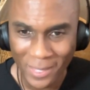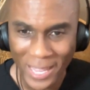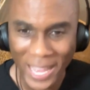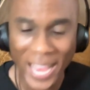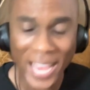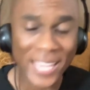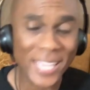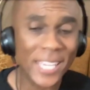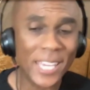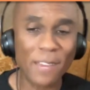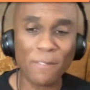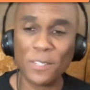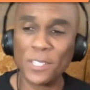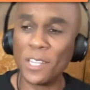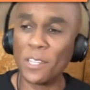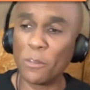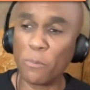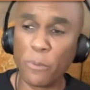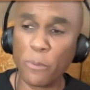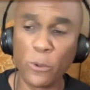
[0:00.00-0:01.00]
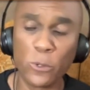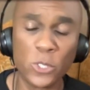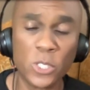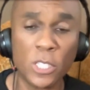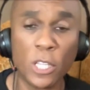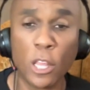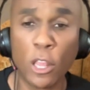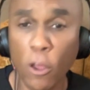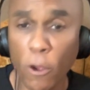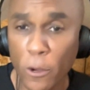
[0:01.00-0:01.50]
I can give another person
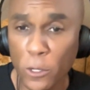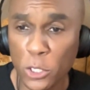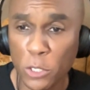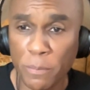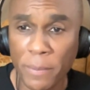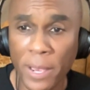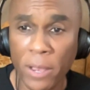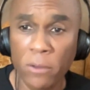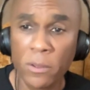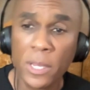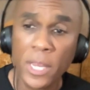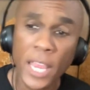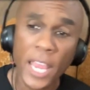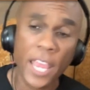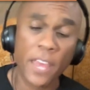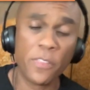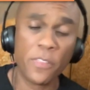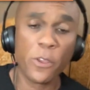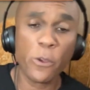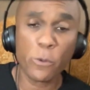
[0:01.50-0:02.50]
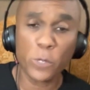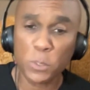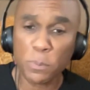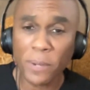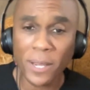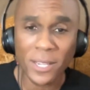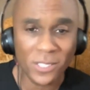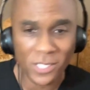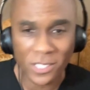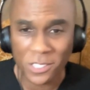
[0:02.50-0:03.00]
a large amount and their
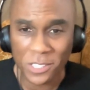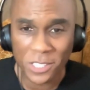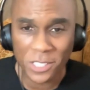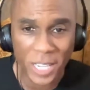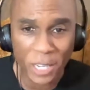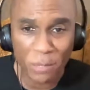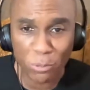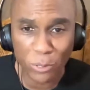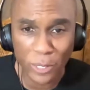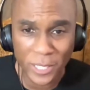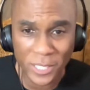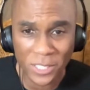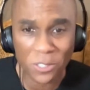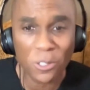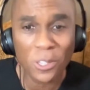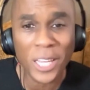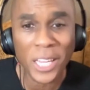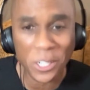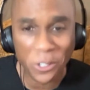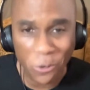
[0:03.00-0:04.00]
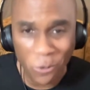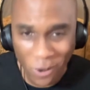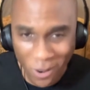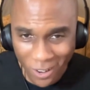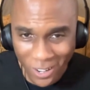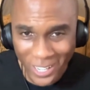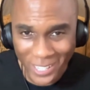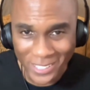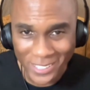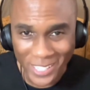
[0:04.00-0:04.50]
response doesn't take place till later
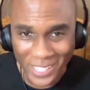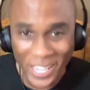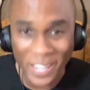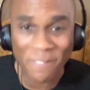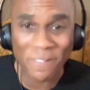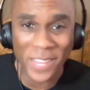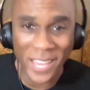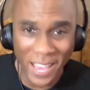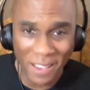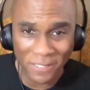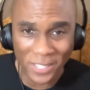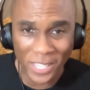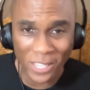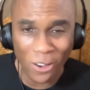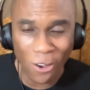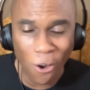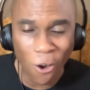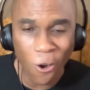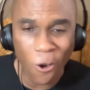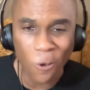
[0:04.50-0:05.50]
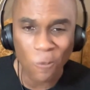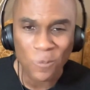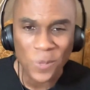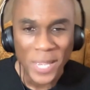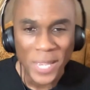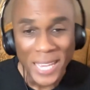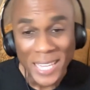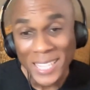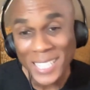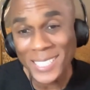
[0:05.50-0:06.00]
on, if they have it at all.
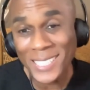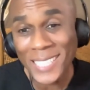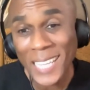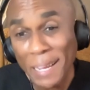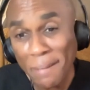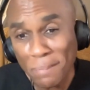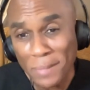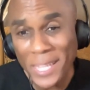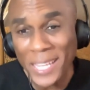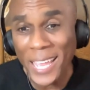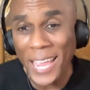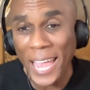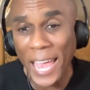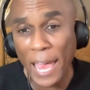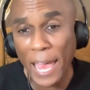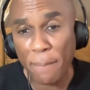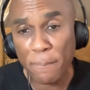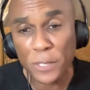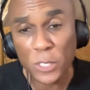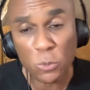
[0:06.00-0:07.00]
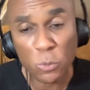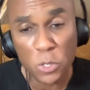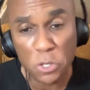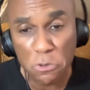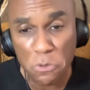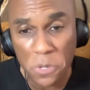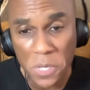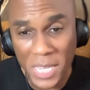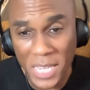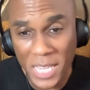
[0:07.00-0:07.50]
The same thing happens with
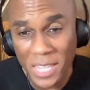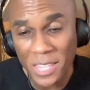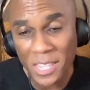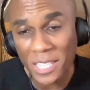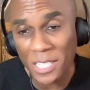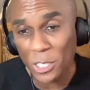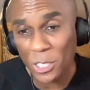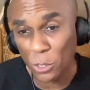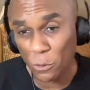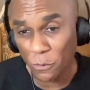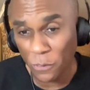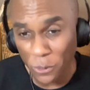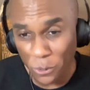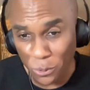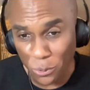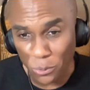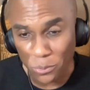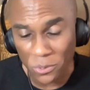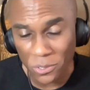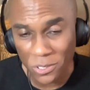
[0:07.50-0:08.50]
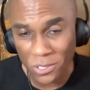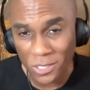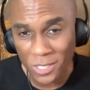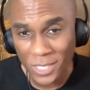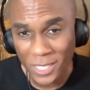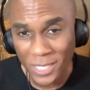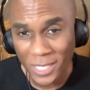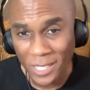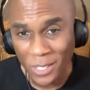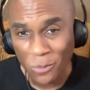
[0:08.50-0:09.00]
these foods.
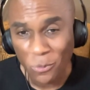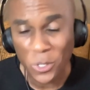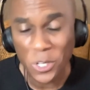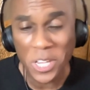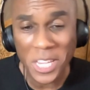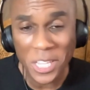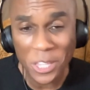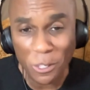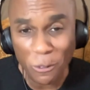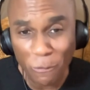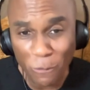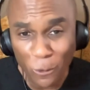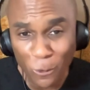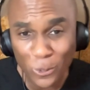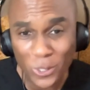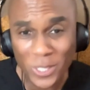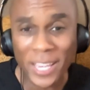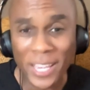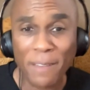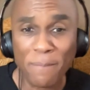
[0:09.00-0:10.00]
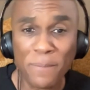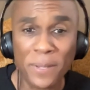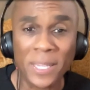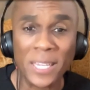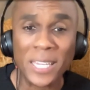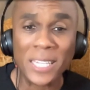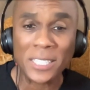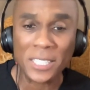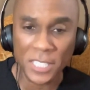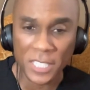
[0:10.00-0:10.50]
We eat the foods that have been
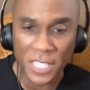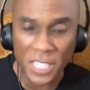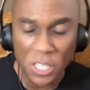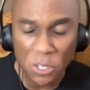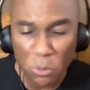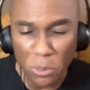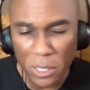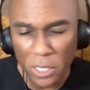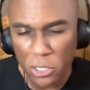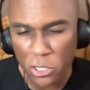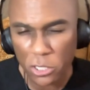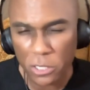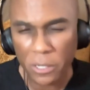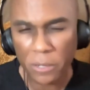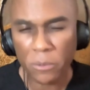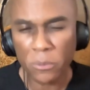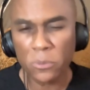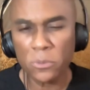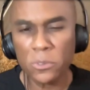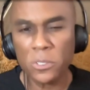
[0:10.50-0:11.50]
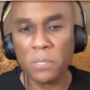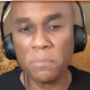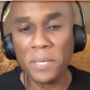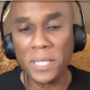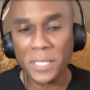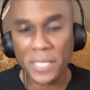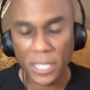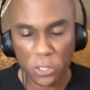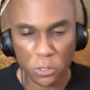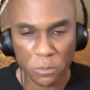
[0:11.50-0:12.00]
continually shown to be
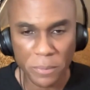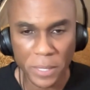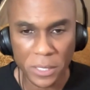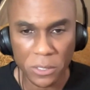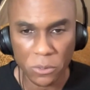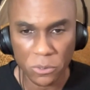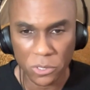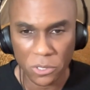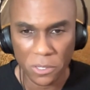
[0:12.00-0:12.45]
detrimental.